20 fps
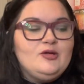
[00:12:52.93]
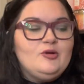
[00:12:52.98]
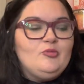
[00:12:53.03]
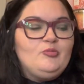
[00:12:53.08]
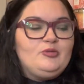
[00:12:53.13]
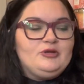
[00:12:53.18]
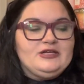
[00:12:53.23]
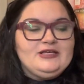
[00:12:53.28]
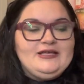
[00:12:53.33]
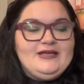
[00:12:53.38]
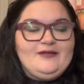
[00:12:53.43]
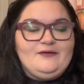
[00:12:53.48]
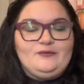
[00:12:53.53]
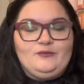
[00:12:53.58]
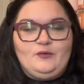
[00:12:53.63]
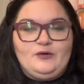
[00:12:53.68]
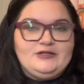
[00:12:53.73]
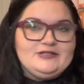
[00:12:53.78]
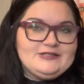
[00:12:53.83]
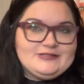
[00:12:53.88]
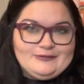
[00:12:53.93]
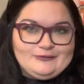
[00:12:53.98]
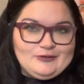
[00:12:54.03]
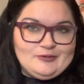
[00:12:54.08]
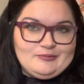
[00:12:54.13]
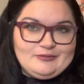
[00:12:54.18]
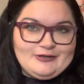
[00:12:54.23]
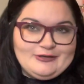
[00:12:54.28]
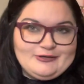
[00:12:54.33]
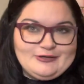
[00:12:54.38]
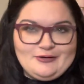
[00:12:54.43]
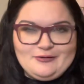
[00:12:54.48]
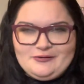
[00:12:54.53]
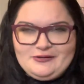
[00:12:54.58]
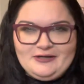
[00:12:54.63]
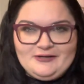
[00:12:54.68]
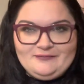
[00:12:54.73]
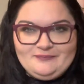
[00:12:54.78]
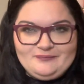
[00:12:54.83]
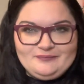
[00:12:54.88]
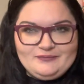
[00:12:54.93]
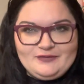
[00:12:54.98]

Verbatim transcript: But again, what is a root beer donut?